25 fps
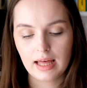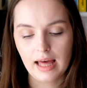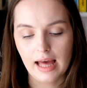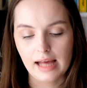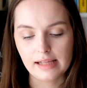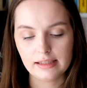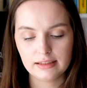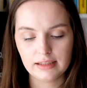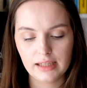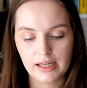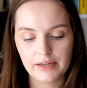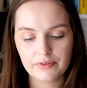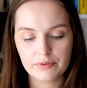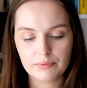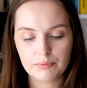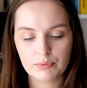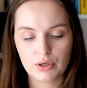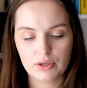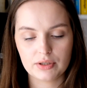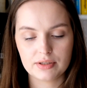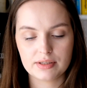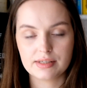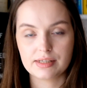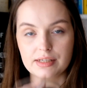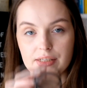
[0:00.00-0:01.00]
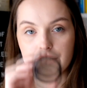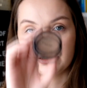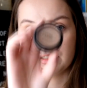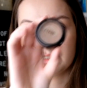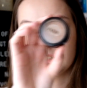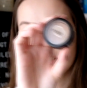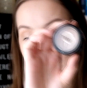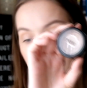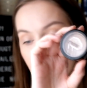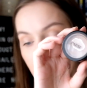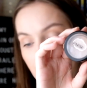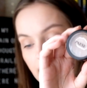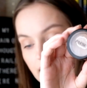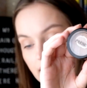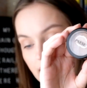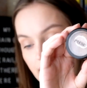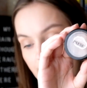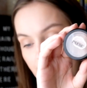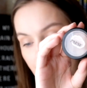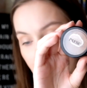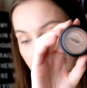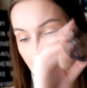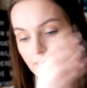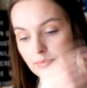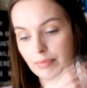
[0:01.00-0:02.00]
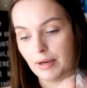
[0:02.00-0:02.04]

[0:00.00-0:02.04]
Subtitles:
And then I have a bronzer, like a